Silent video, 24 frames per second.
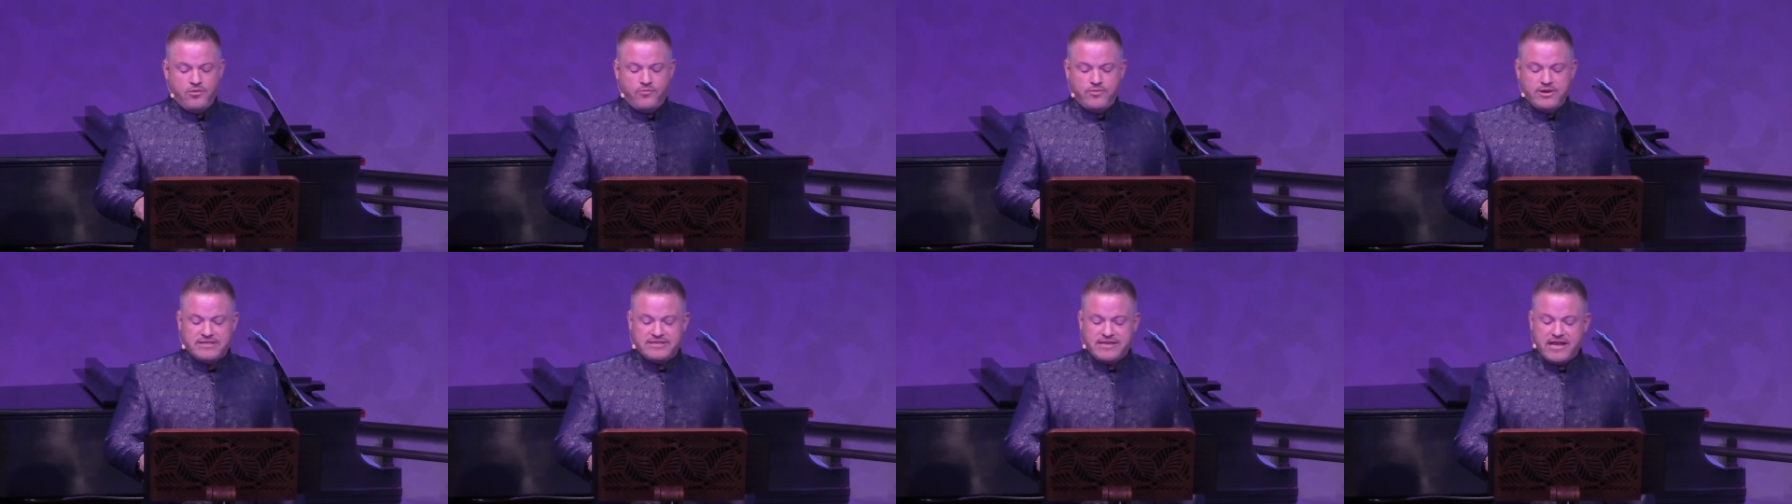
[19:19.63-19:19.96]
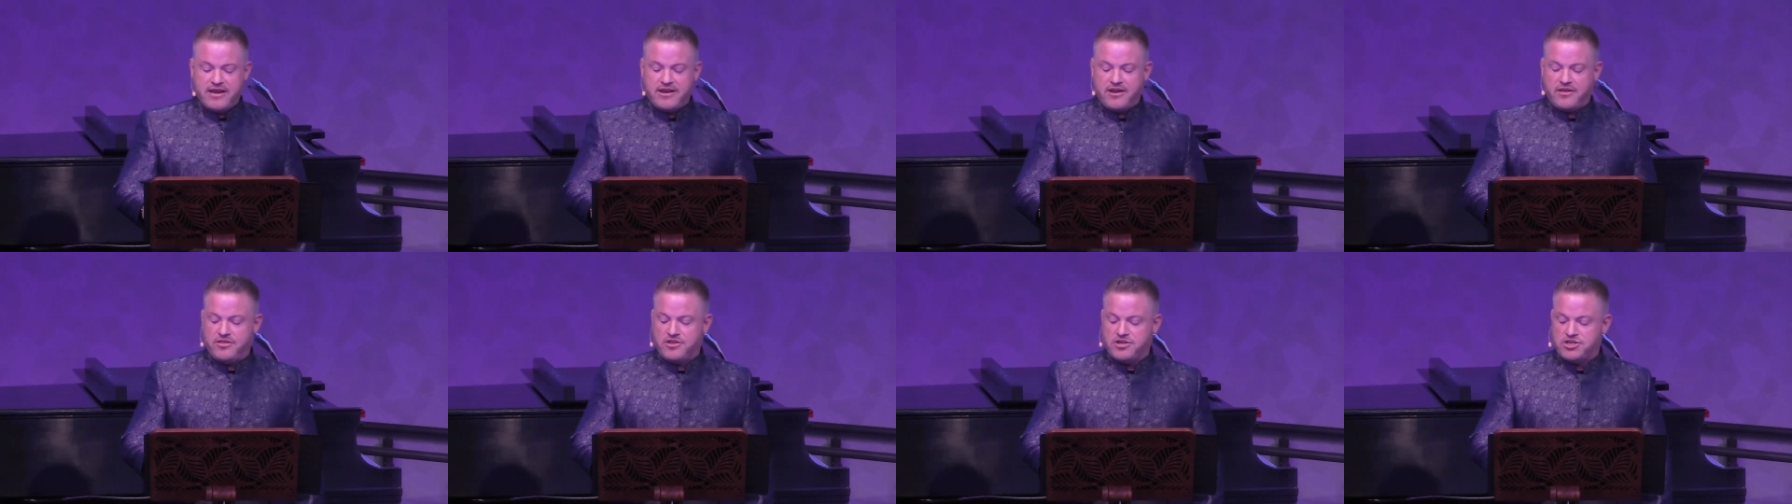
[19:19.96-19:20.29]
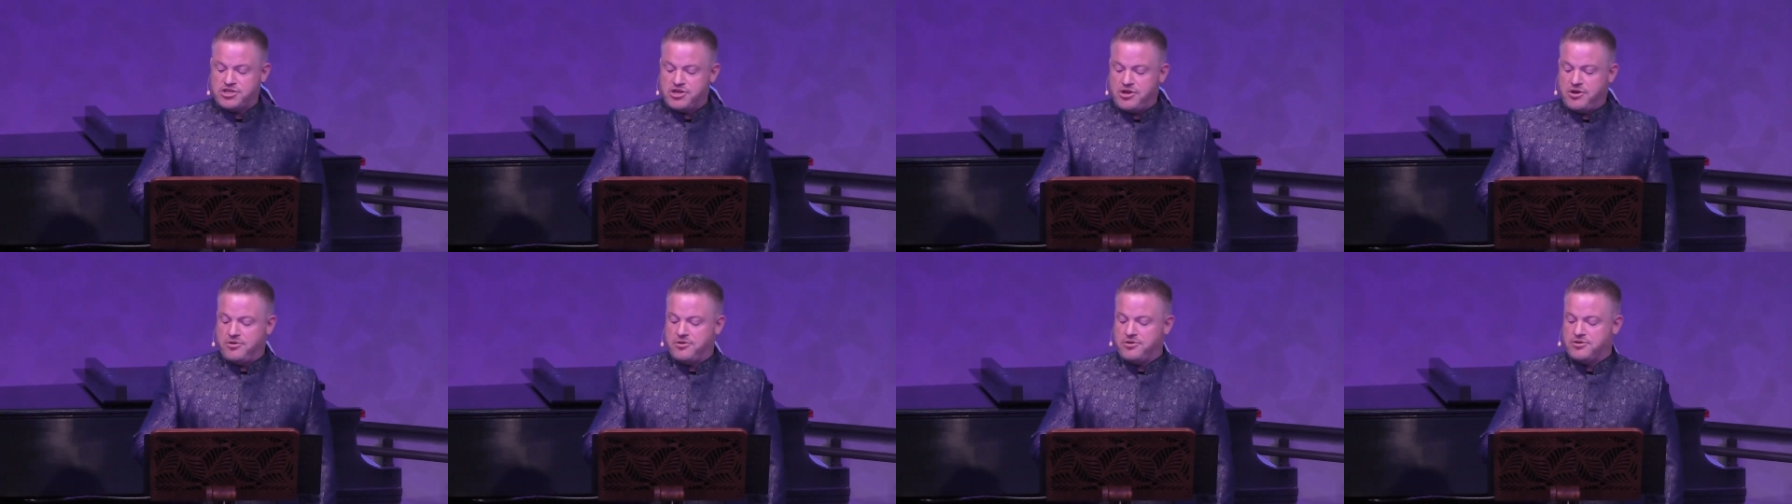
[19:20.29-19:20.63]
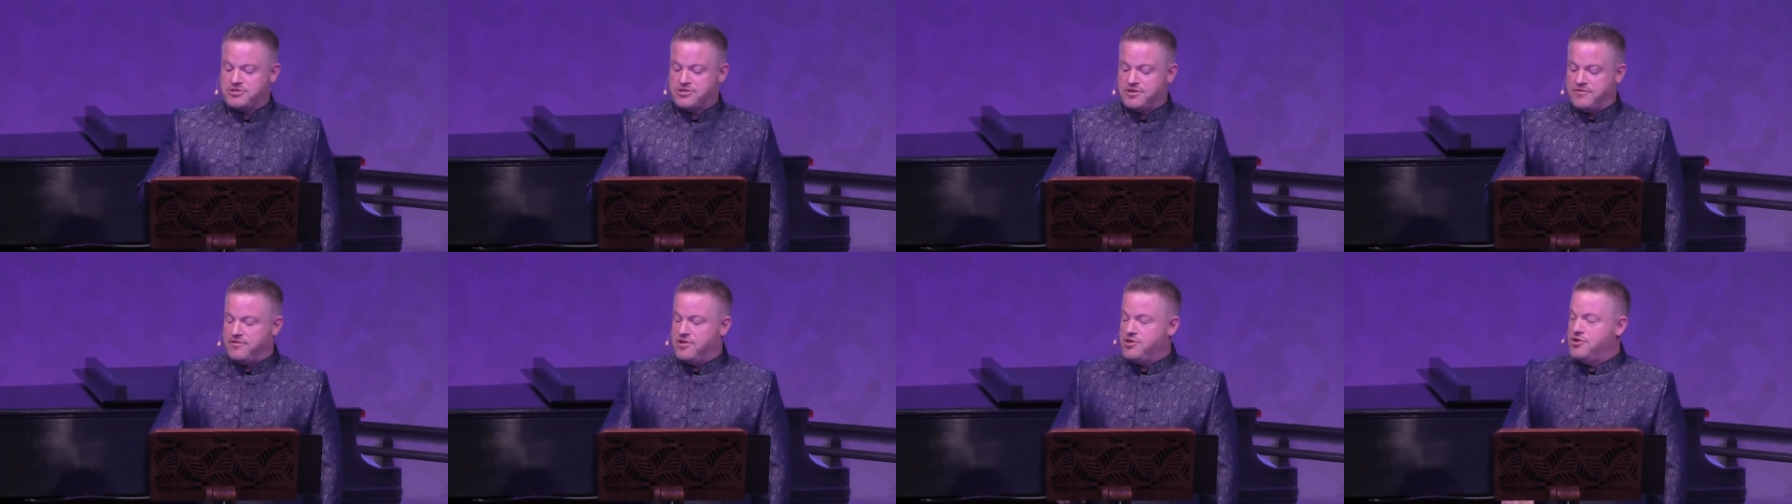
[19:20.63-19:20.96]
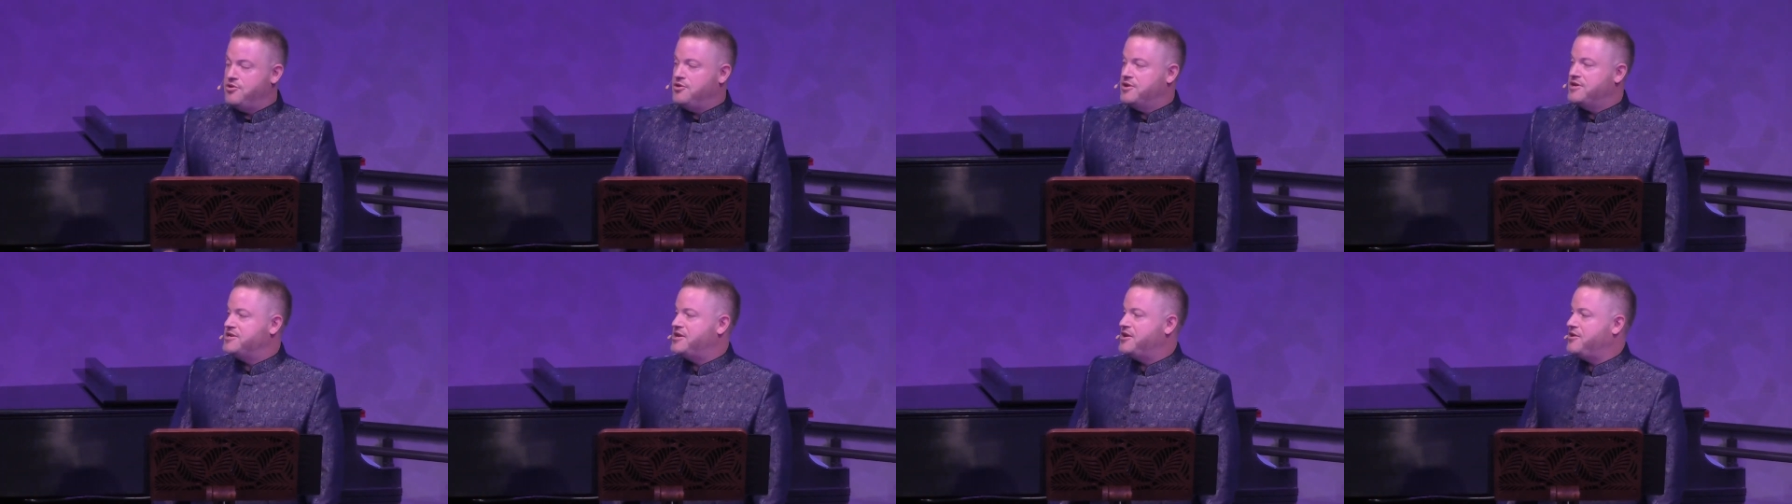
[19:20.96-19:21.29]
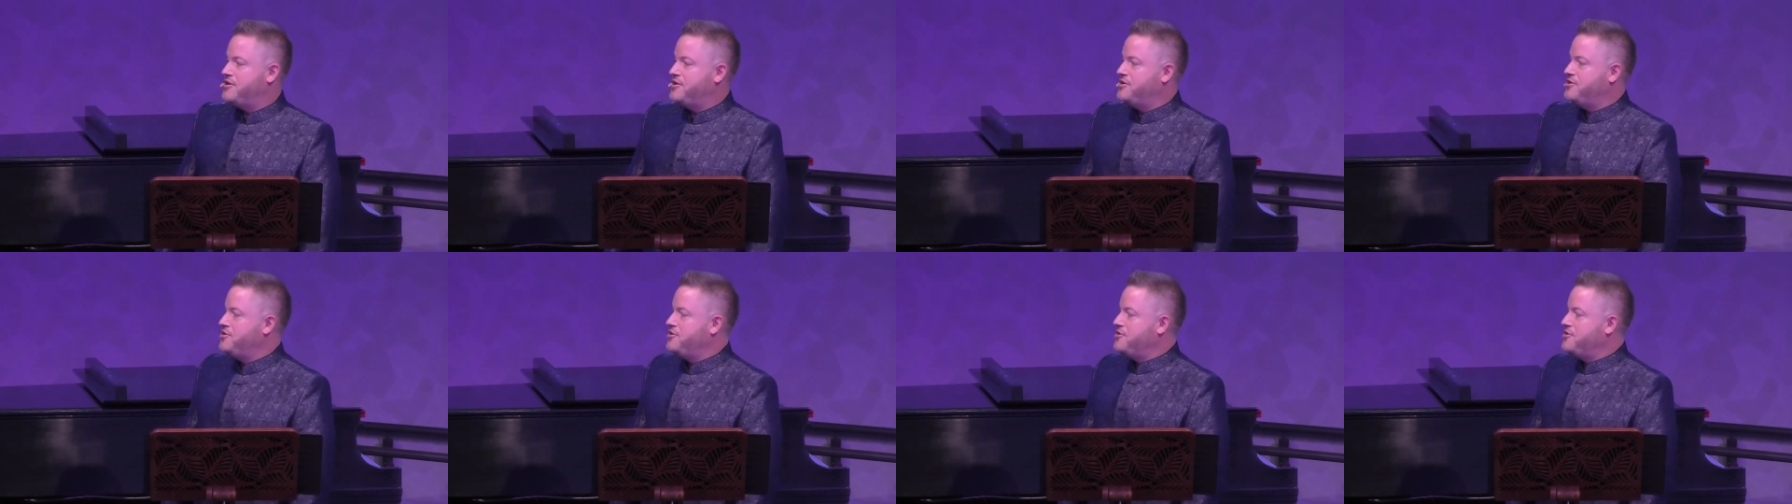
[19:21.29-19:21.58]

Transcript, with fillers: We stand on the shoulders of the Unitarian